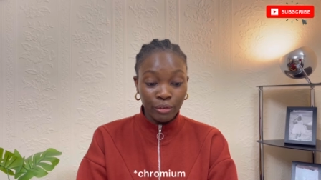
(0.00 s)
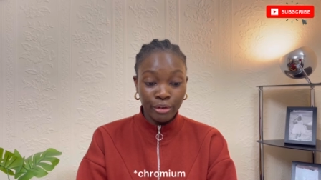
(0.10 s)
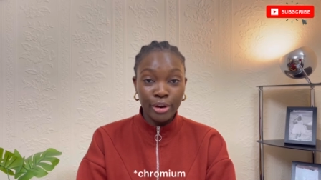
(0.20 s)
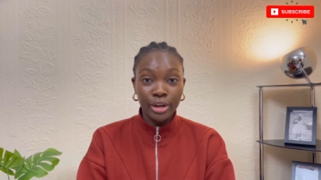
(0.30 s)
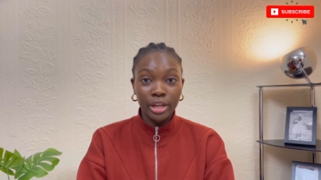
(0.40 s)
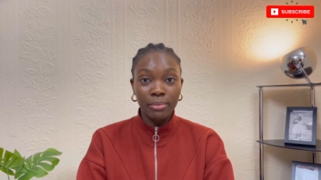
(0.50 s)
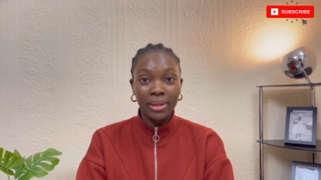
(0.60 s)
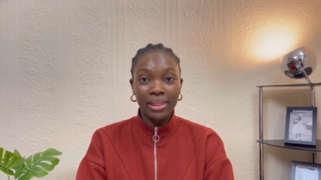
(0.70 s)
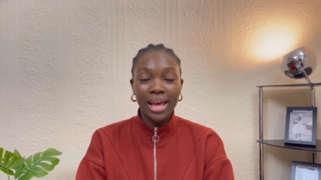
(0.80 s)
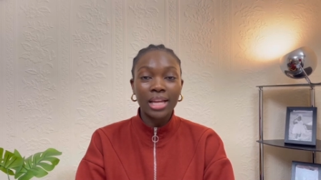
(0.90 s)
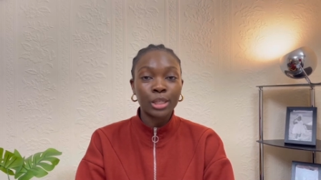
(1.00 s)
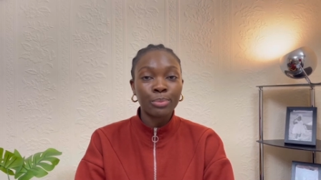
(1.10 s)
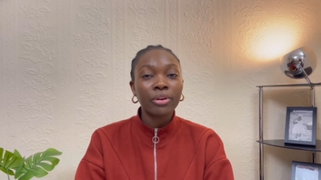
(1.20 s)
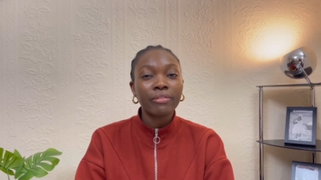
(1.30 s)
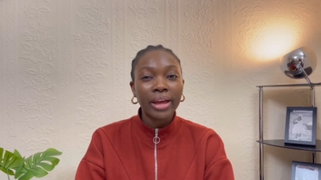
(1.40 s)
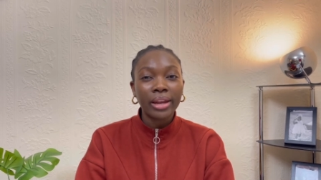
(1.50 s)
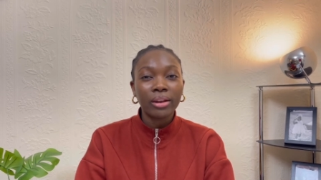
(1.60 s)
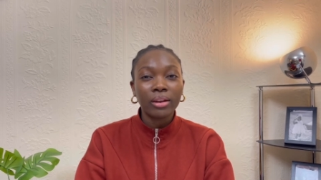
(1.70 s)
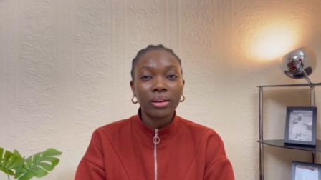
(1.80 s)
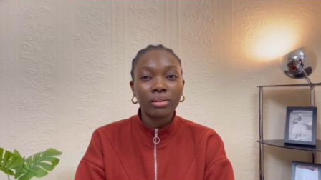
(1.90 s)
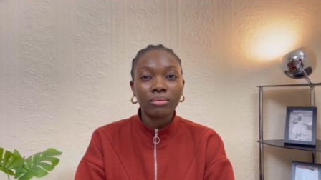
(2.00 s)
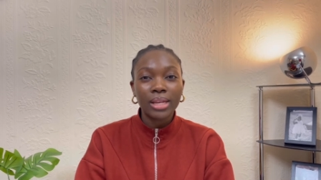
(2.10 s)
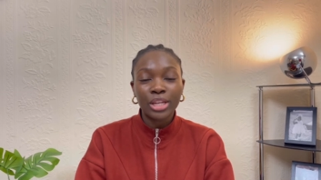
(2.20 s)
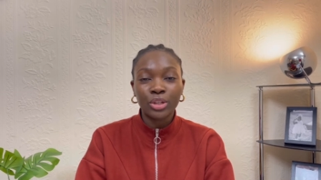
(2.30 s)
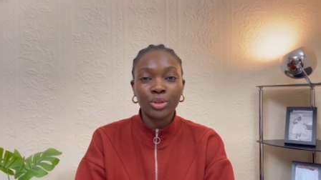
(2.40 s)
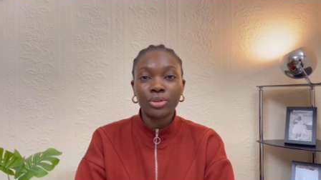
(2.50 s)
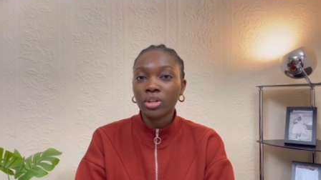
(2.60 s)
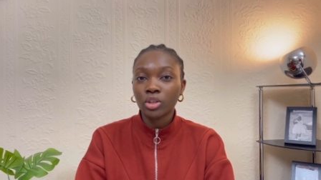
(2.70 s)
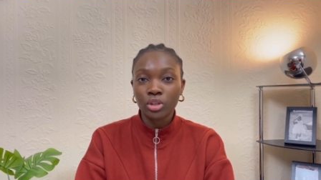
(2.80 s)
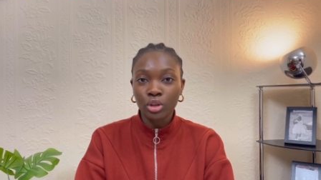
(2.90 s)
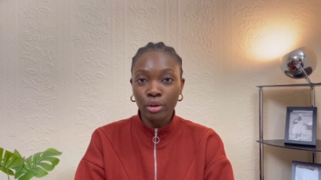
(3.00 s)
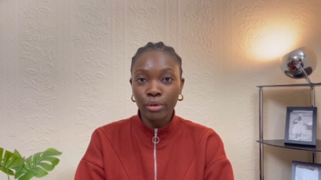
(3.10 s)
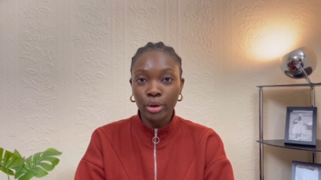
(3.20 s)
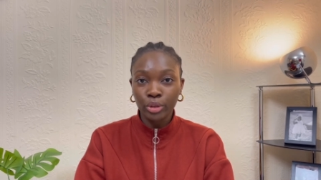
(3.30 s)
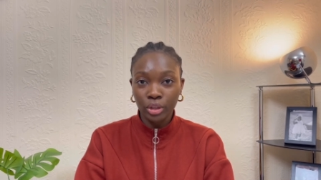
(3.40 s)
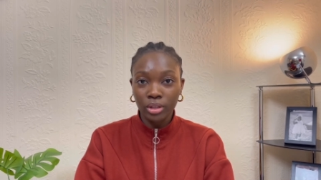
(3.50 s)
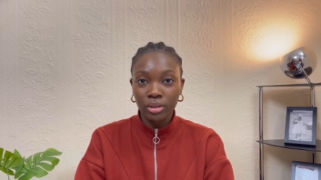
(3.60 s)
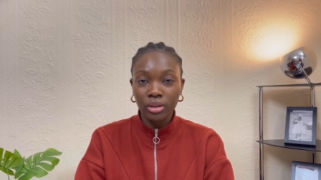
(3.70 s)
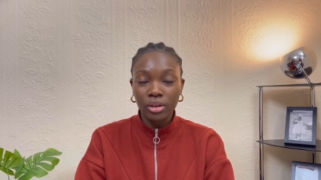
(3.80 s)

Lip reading: chromium in there to prevent issues such as corrosion.